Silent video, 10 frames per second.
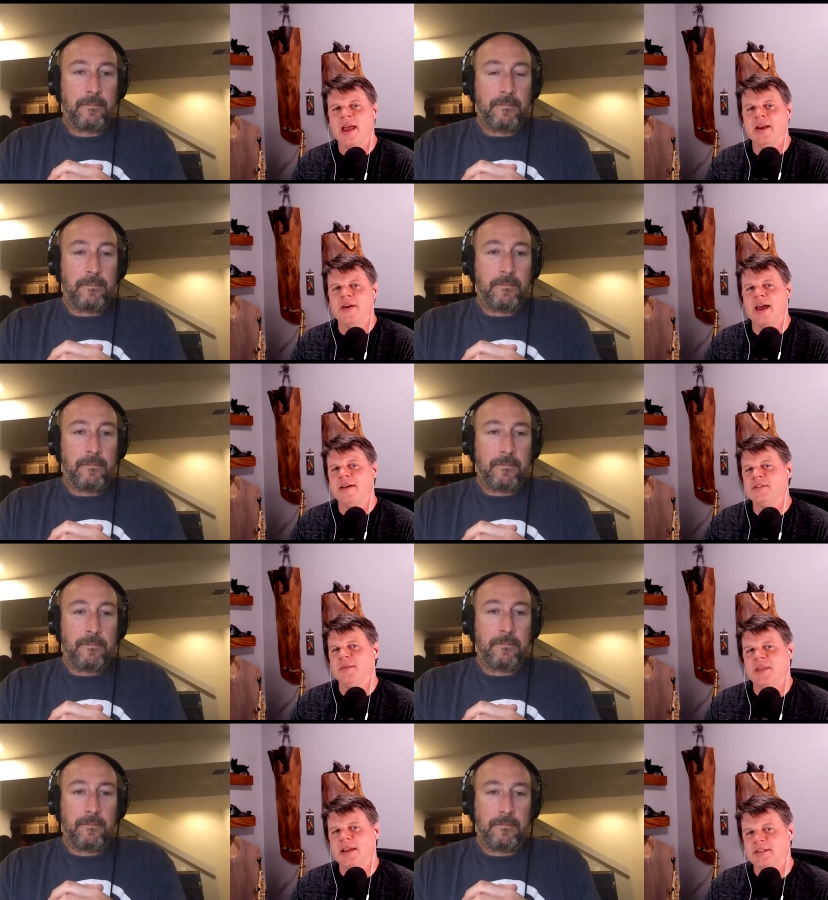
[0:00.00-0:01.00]
Speaker 1: and you have
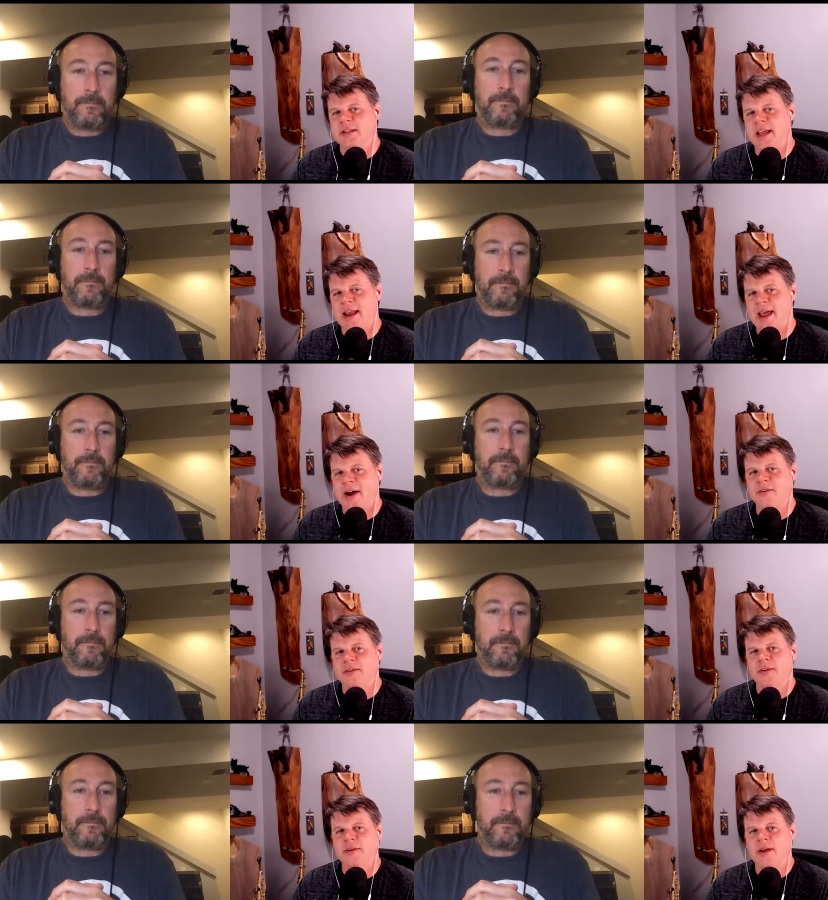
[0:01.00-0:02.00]
some things laid
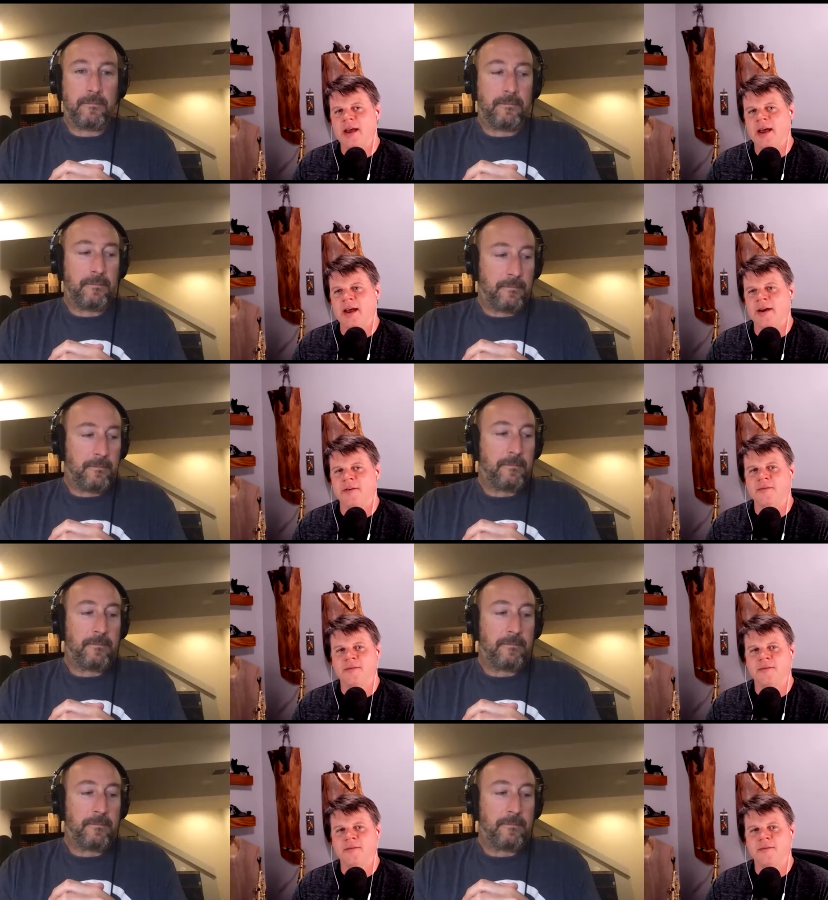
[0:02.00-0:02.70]
out uh,